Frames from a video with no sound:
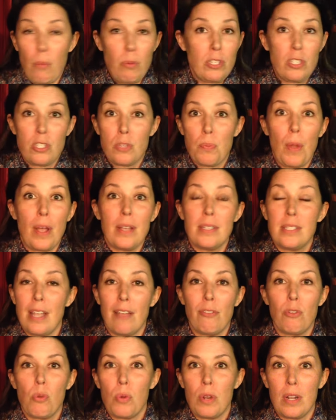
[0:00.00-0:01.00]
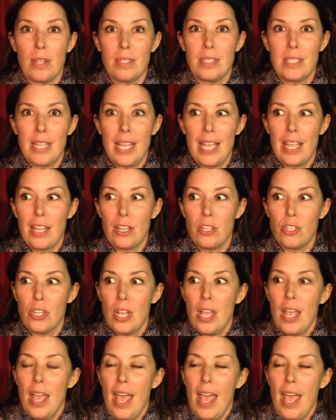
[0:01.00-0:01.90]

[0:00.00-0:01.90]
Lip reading: was a surprise to everyone on stage,